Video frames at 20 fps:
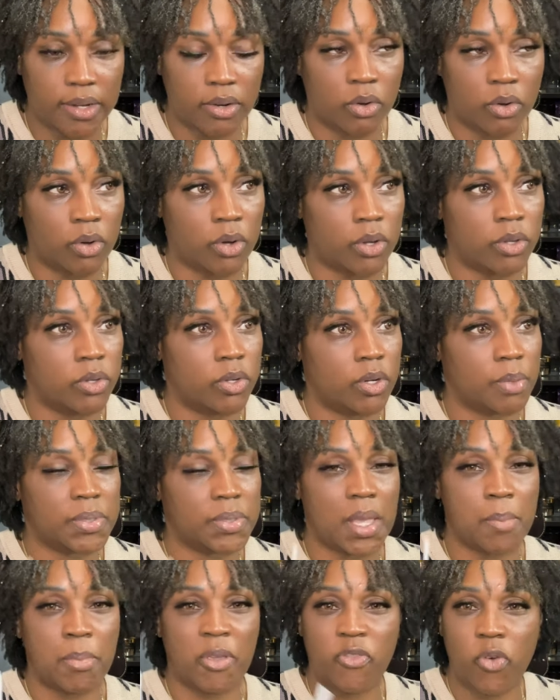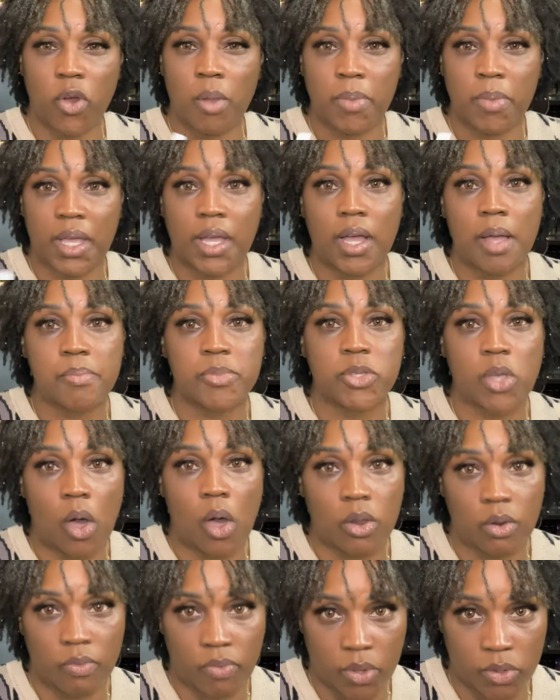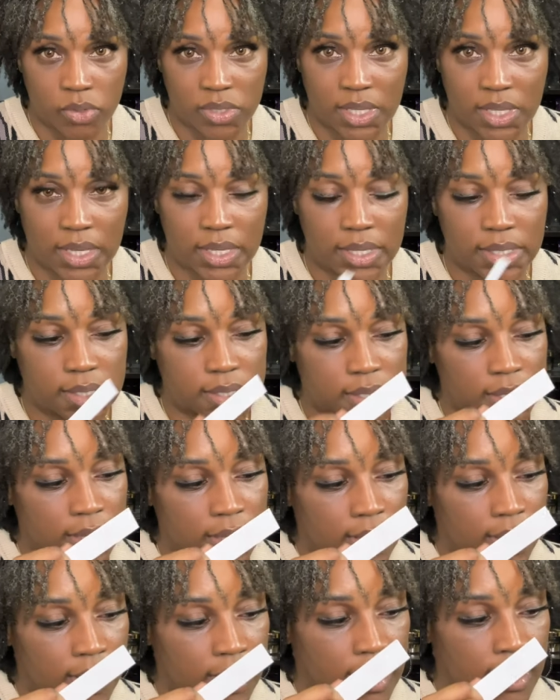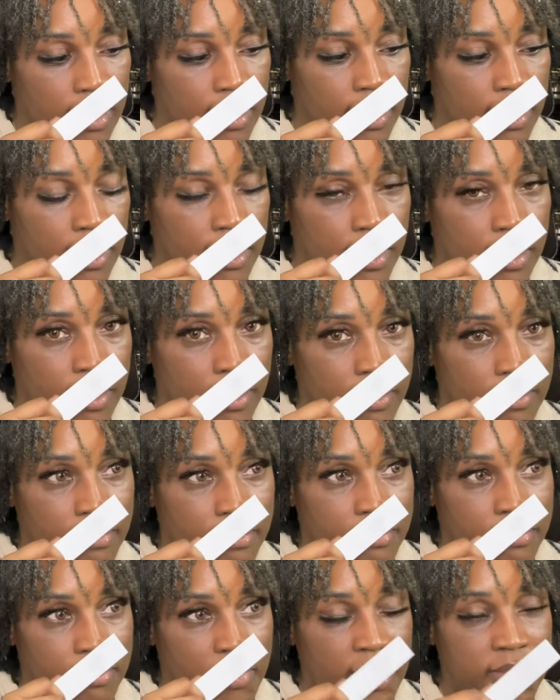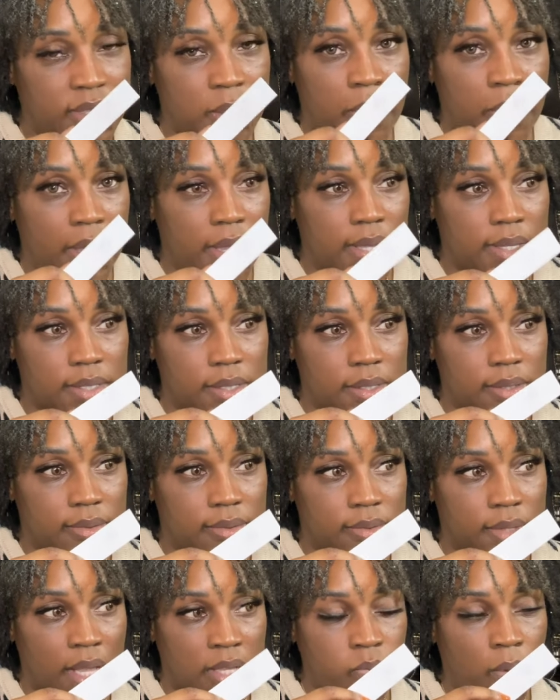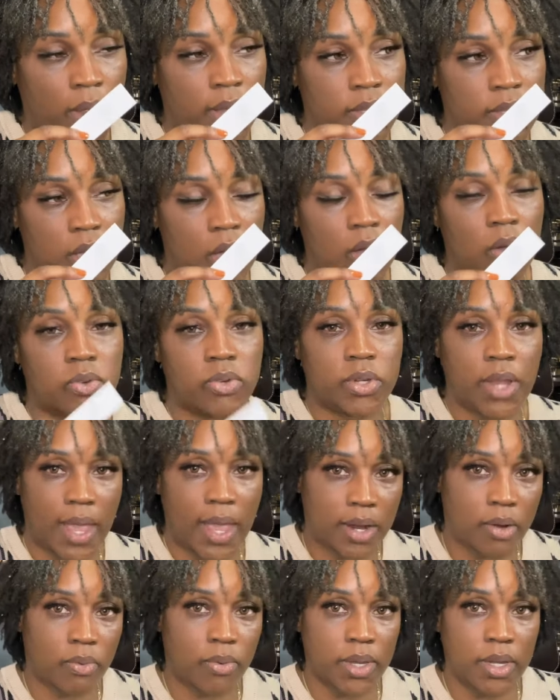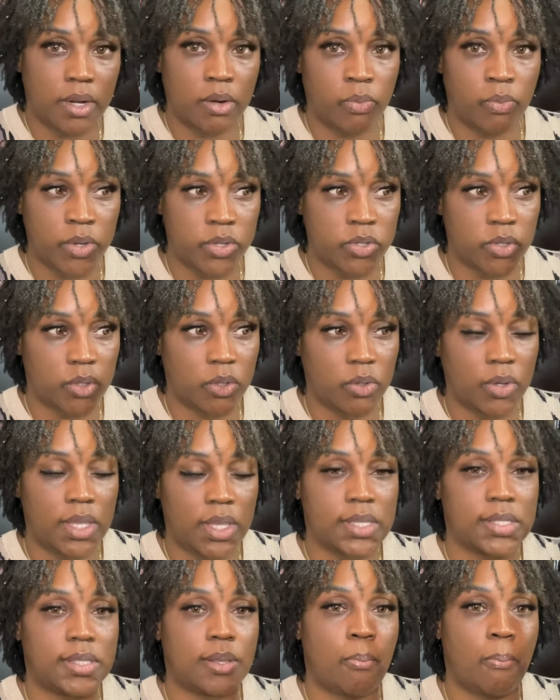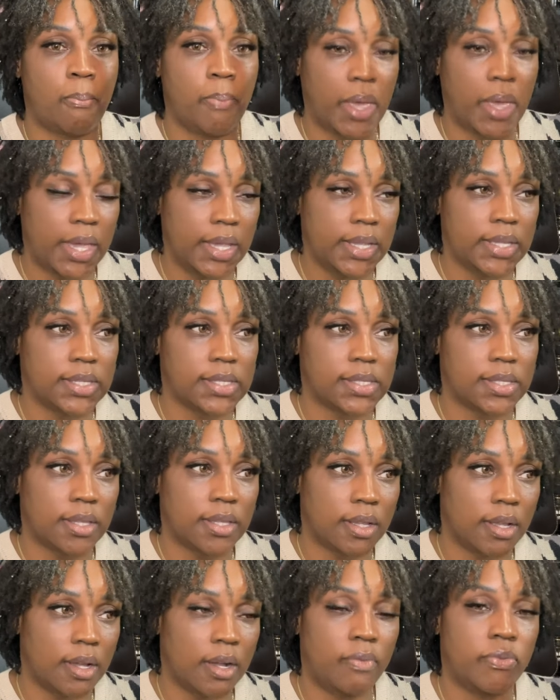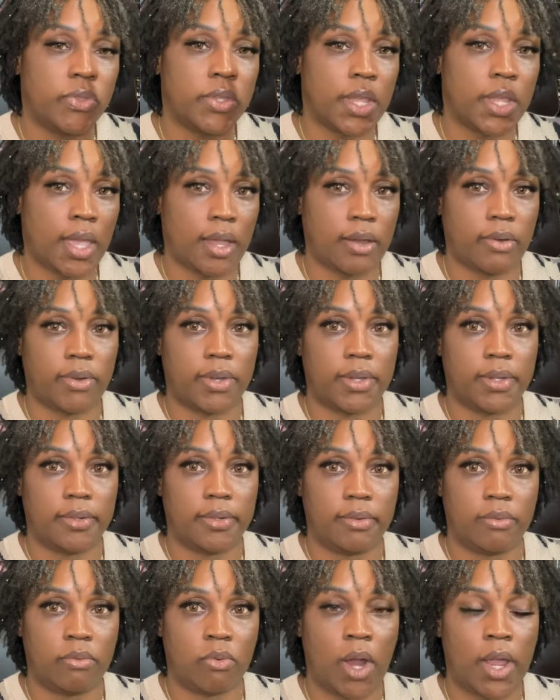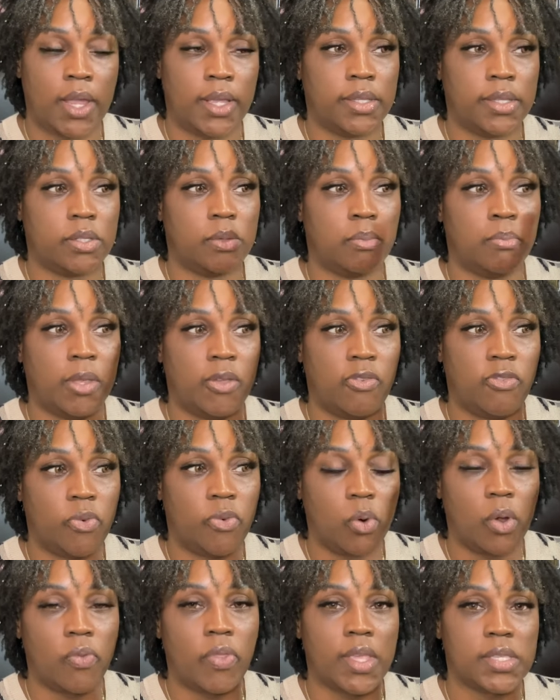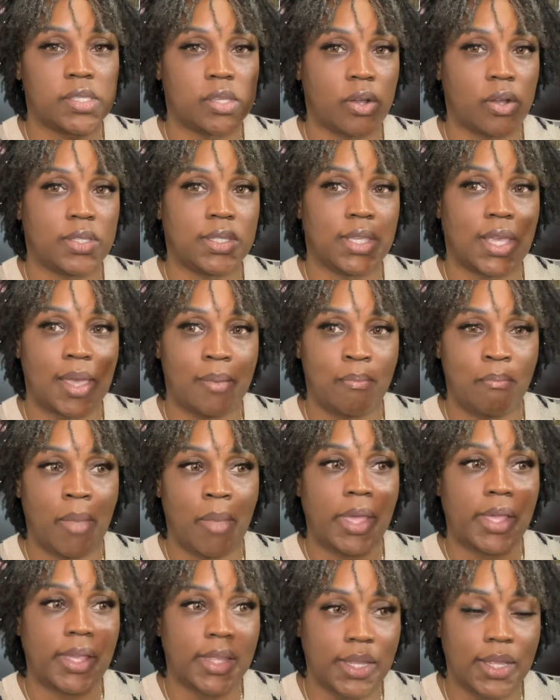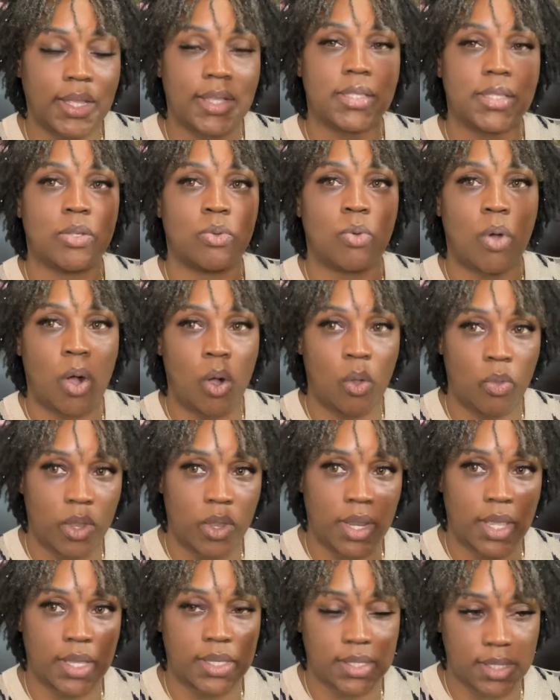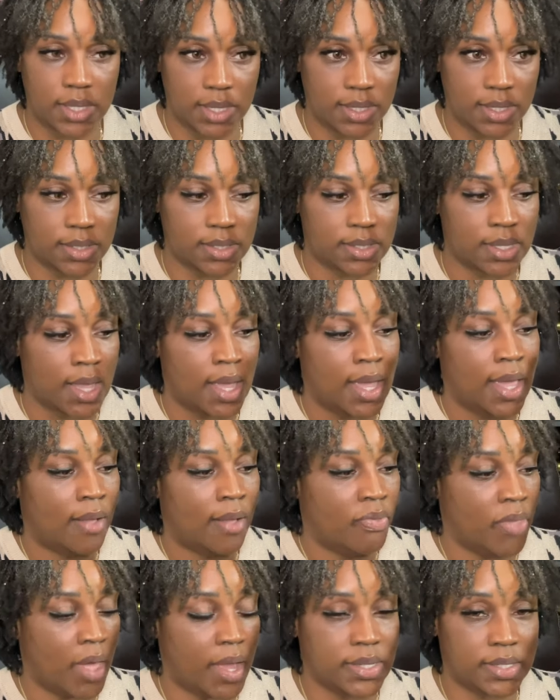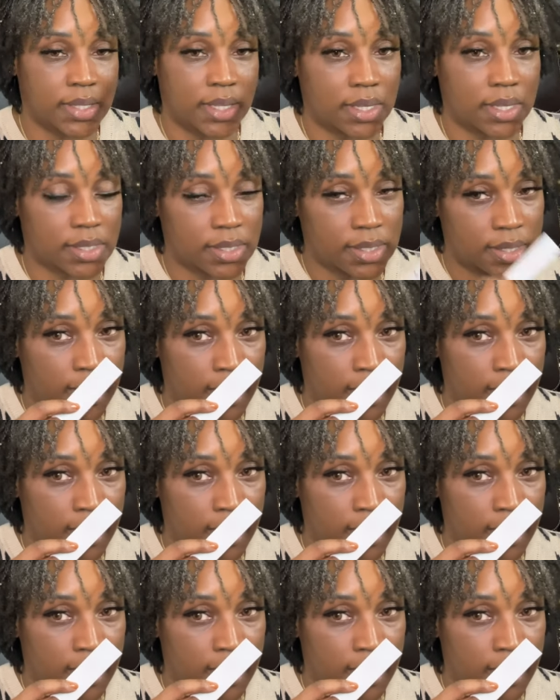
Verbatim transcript: or you know what I'm saying, before it becomes all of those things. It's the base. That's why it's called Daiquiri Original. It's the base of the daiquiri, right? Before they start to make it into all the next things. That is this.